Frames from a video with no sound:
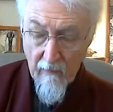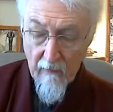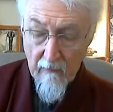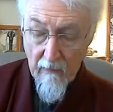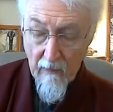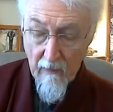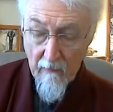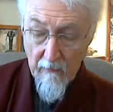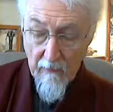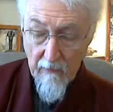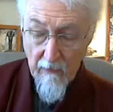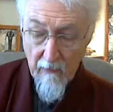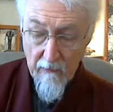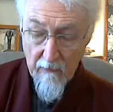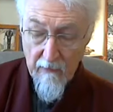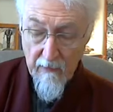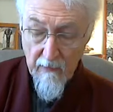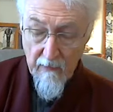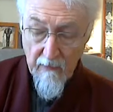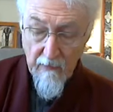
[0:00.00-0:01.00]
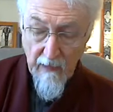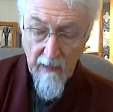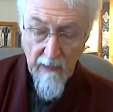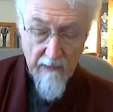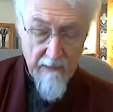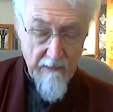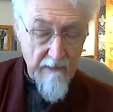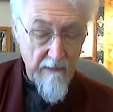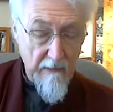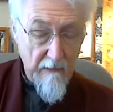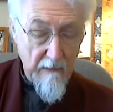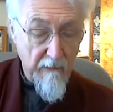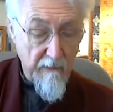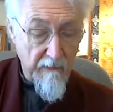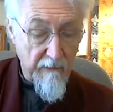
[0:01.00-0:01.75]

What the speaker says: Now we go to the next, number